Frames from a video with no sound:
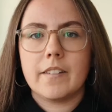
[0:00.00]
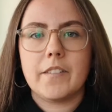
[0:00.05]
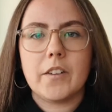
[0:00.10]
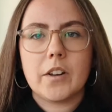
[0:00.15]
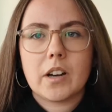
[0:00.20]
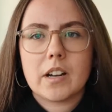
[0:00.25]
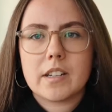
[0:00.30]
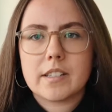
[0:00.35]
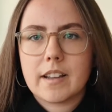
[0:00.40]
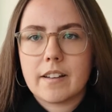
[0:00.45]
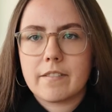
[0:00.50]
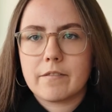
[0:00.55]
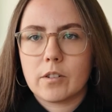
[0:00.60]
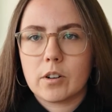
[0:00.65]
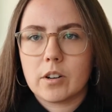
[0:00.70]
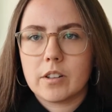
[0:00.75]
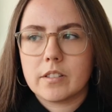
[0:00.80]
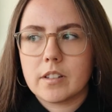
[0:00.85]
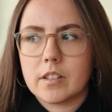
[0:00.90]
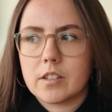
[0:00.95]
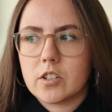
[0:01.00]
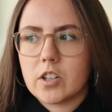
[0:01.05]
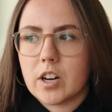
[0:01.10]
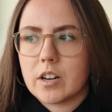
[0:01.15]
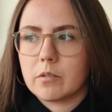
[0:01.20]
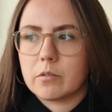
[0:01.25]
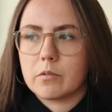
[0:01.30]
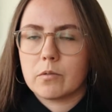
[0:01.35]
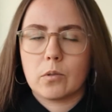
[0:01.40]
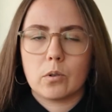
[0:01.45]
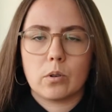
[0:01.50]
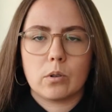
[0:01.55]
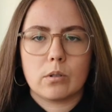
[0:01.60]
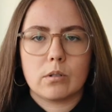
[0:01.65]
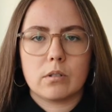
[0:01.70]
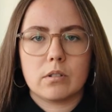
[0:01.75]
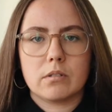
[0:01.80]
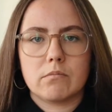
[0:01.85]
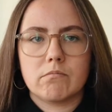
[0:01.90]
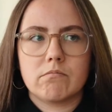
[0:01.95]
If you guys have followed this channel
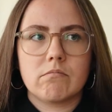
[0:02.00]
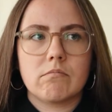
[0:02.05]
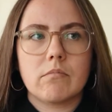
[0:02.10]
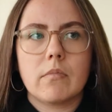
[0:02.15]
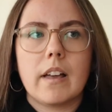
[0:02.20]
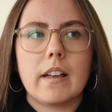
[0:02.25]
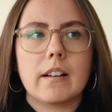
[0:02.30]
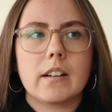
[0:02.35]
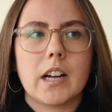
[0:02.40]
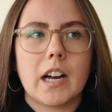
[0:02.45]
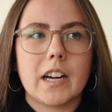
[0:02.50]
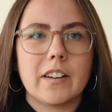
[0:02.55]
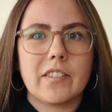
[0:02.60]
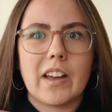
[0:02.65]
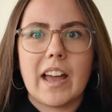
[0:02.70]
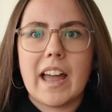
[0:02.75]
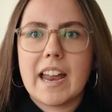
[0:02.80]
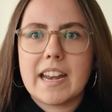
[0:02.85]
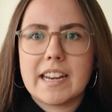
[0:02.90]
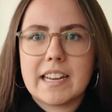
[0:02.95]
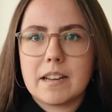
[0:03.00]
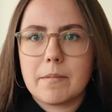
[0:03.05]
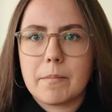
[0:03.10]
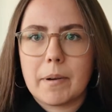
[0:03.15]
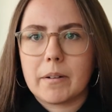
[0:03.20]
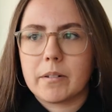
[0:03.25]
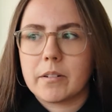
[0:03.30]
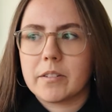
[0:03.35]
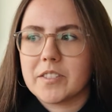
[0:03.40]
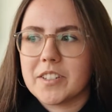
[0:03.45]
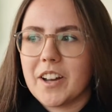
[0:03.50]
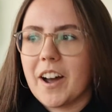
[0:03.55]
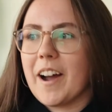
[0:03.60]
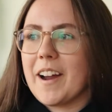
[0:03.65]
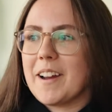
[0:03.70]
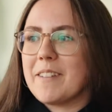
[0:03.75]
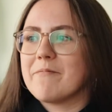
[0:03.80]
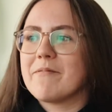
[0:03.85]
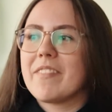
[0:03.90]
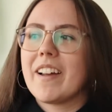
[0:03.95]
for kind of any amount of
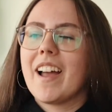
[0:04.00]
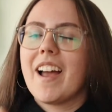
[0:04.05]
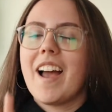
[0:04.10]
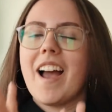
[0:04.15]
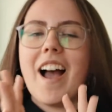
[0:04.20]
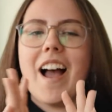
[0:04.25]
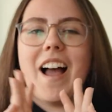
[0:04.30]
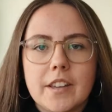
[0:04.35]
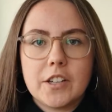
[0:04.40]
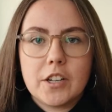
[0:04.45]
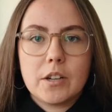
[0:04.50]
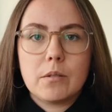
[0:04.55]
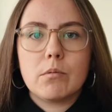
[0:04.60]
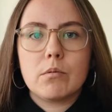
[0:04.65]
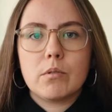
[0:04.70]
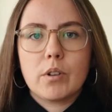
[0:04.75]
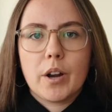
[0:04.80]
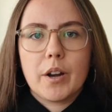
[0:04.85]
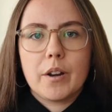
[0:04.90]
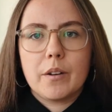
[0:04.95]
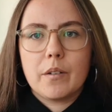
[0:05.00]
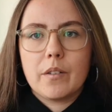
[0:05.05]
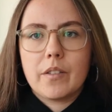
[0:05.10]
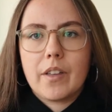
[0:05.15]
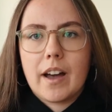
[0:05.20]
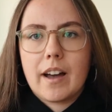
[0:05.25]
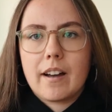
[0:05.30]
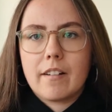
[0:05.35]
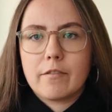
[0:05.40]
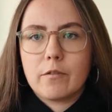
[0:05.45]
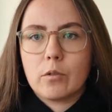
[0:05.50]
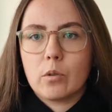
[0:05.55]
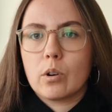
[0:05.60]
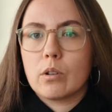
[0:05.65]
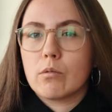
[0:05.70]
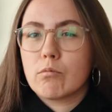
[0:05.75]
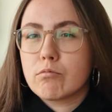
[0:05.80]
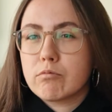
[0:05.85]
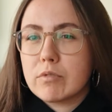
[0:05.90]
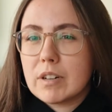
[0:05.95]
time, then you will know that for a
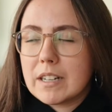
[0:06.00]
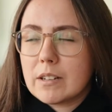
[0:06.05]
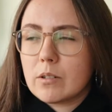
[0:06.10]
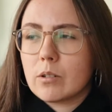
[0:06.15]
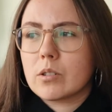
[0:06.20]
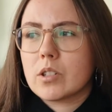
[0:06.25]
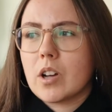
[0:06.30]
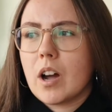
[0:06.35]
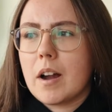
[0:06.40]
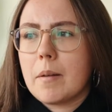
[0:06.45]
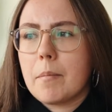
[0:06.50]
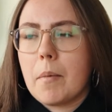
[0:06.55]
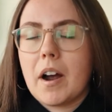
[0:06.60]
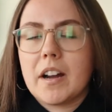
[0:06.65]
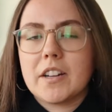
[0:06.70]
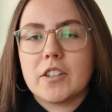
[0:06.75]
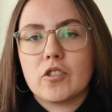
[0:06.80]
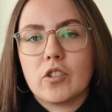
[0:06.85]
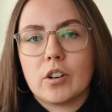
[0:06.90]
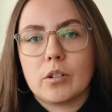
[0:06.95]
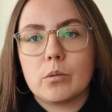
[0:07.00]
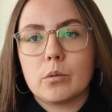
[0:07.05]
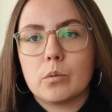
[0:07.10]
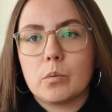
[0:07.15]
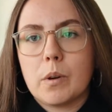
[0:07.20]
really long time I struggled